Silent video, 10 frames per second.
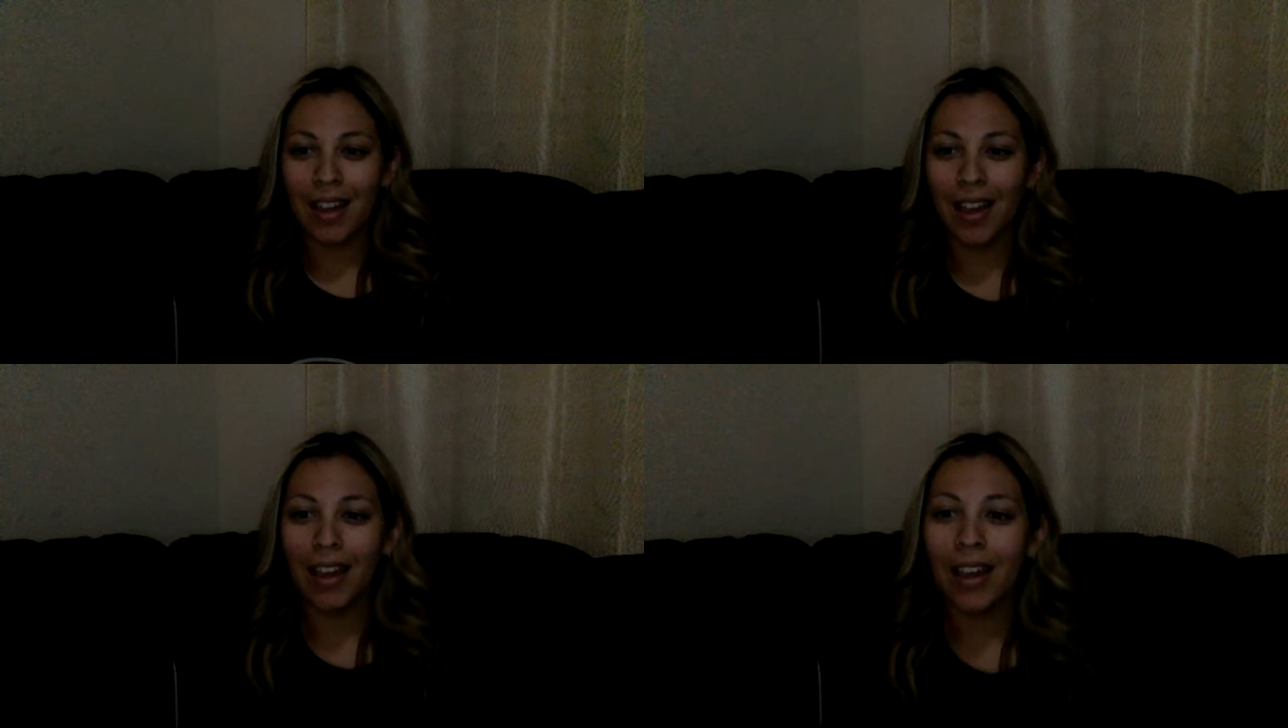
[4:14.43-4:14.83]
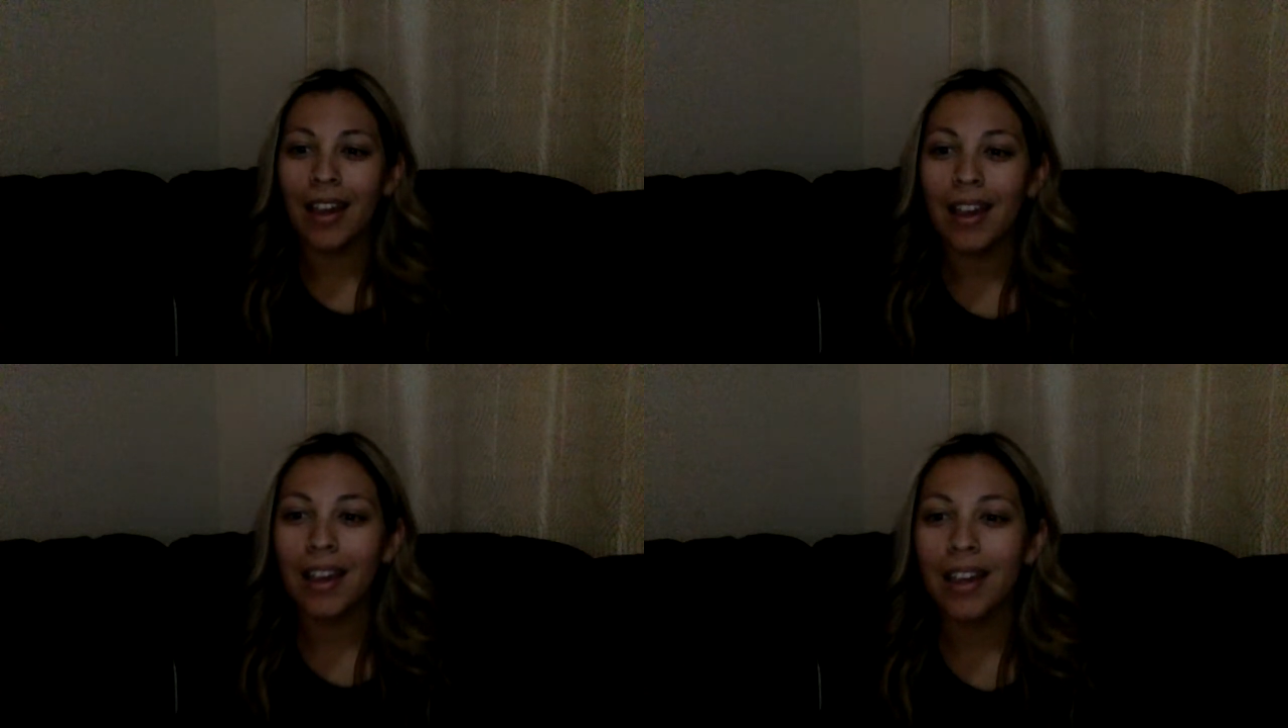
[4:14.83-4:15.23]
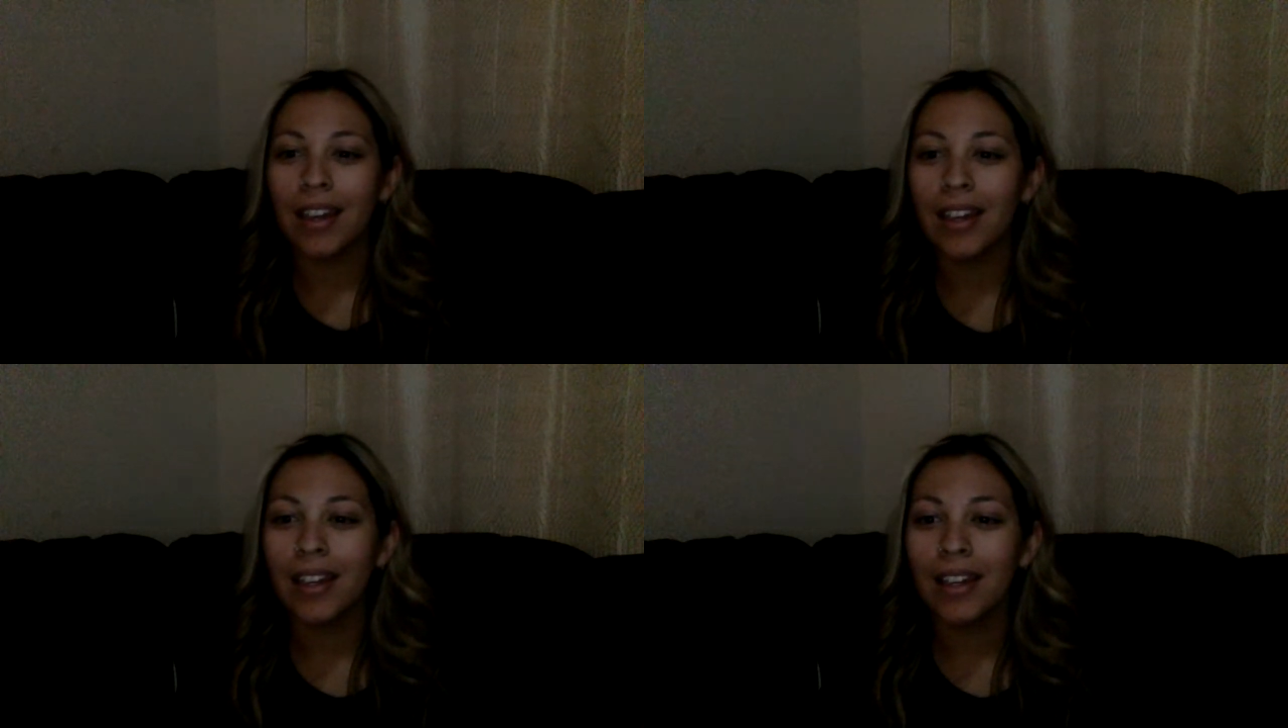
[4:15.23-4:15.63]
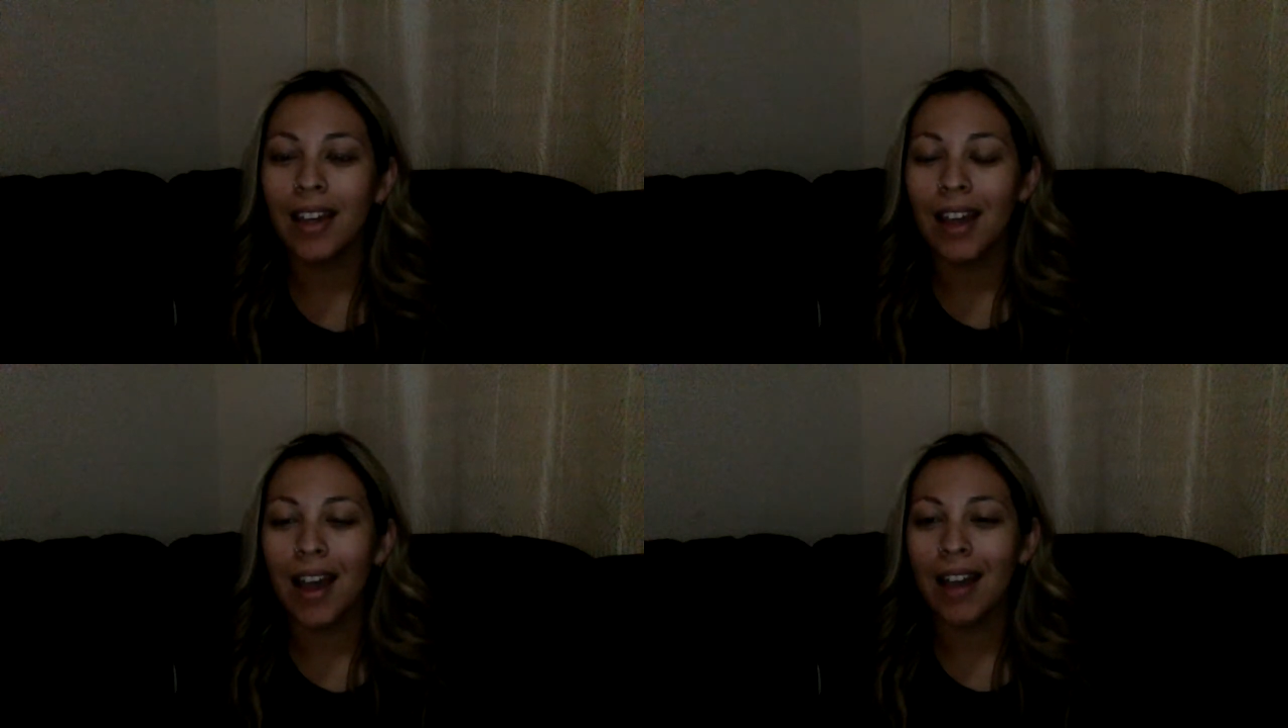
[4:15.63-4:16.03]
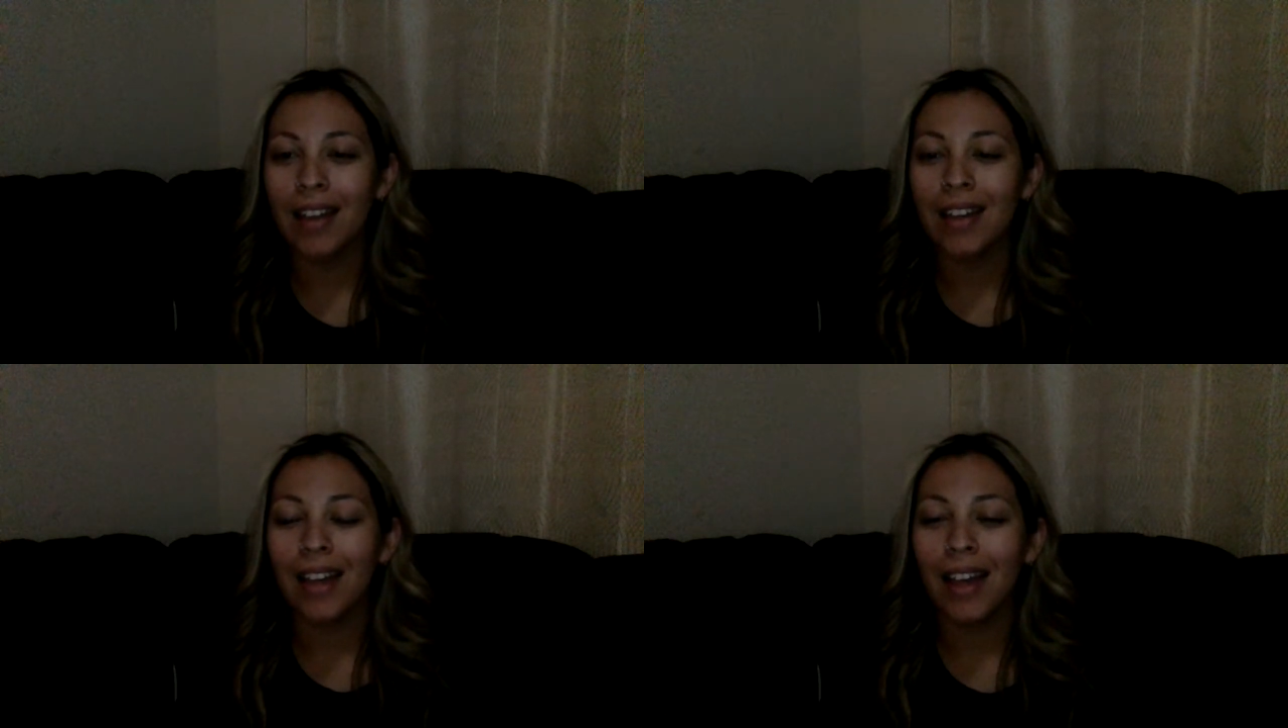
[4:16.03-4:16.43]
Hey, hi,
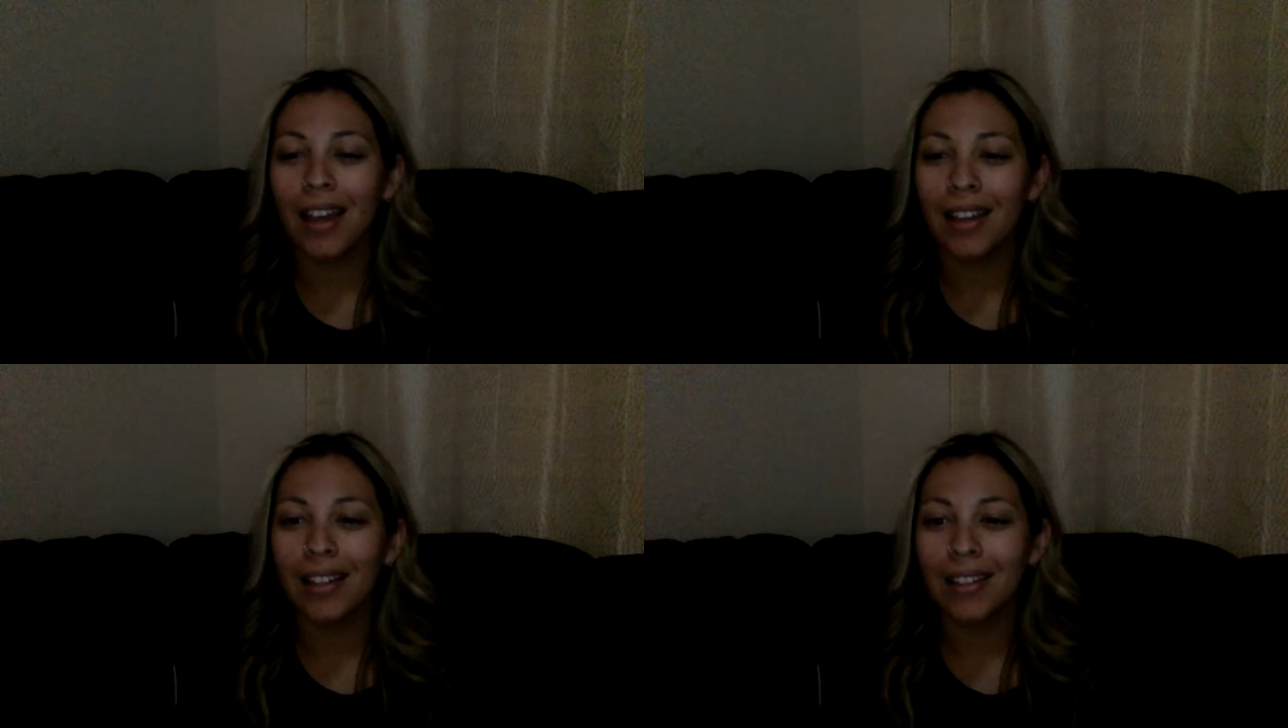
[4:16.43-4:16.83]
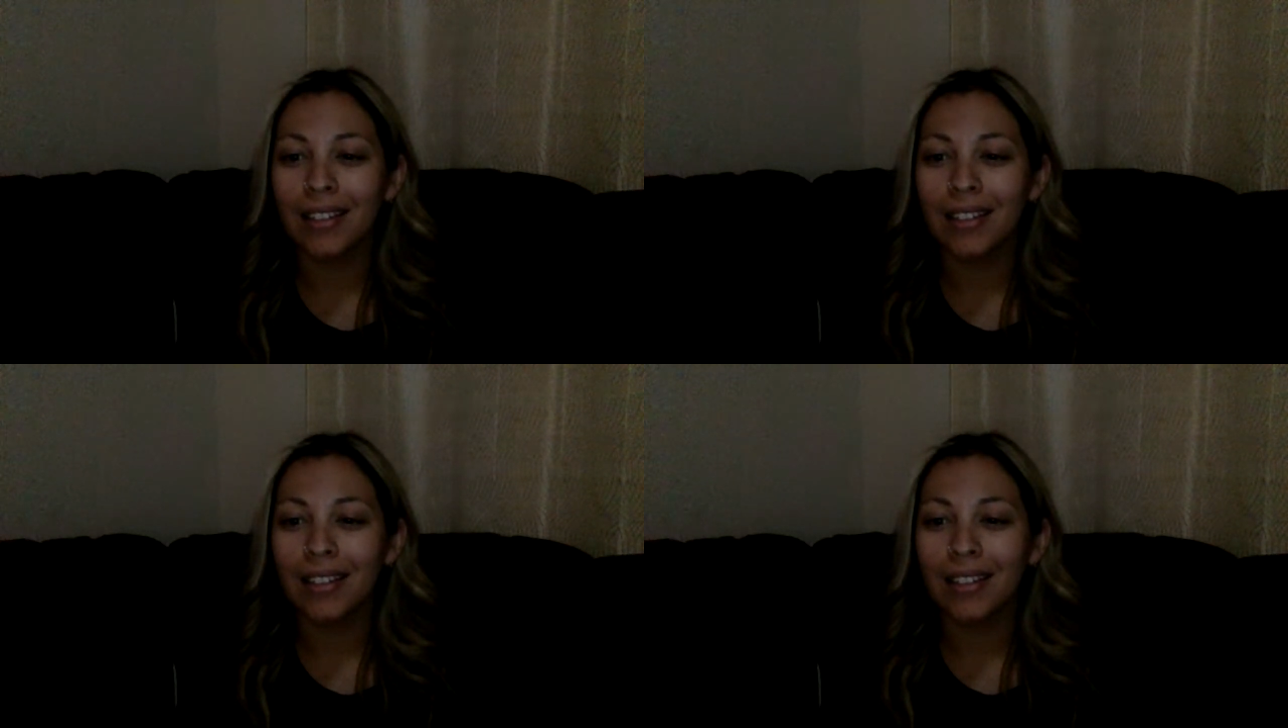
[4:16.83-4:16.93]
Annette.